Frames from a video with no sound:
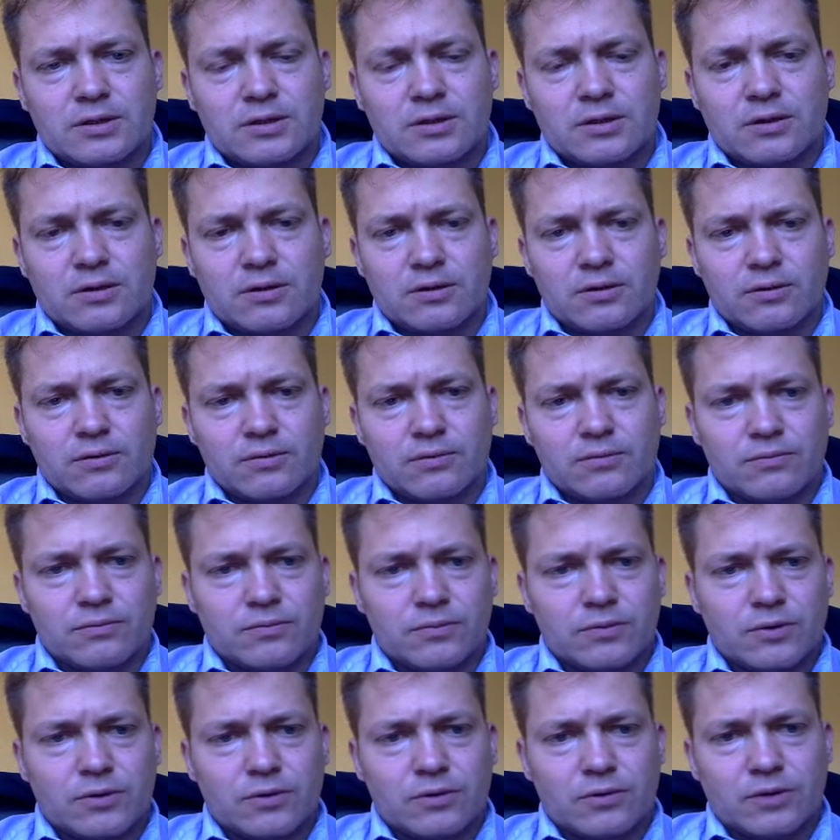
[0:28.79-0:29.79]

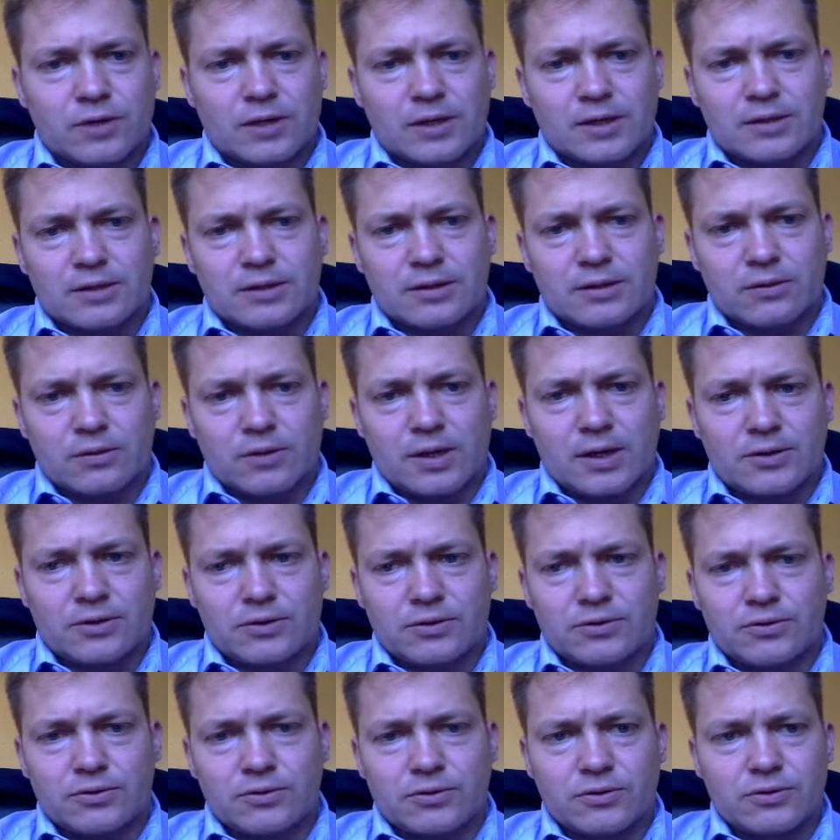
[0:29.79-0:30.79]
that I would like to
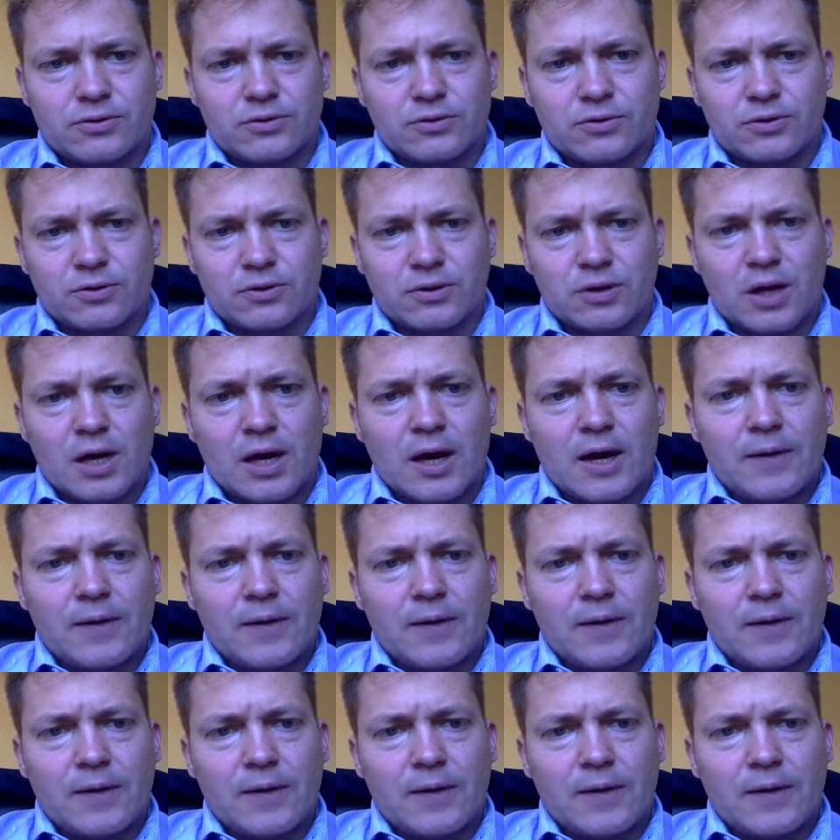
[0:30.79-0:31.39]
introduce you to,